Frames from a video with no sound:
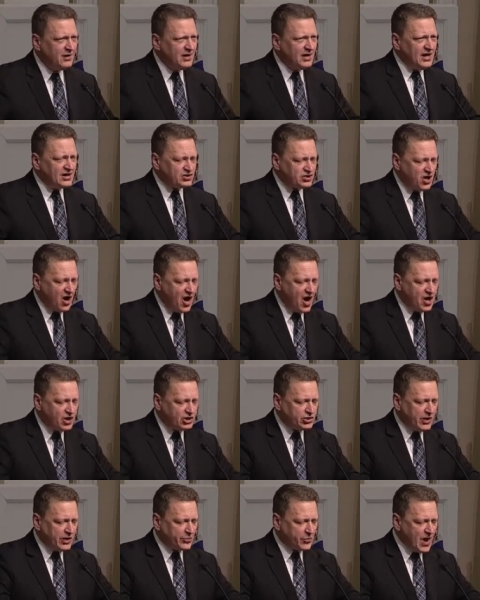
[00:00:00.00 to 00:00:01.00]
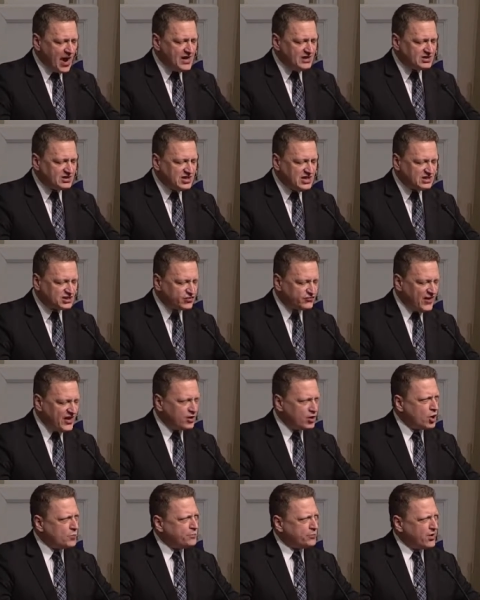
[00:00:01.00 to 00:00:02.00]
It's hard to erase his
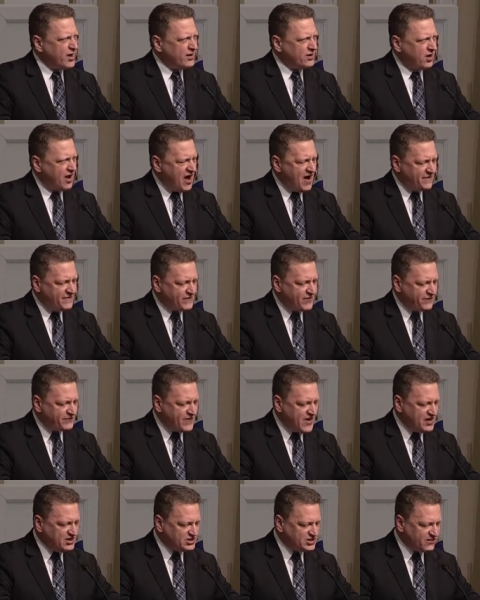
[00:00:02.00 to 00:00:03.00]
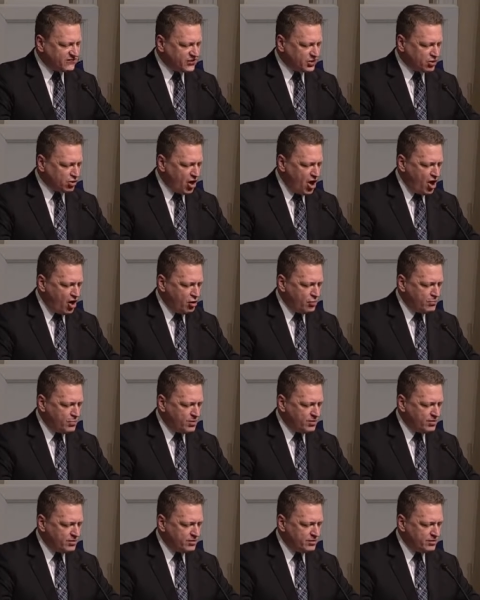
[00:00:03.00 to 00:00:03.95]
fingerprint off the face of the globe.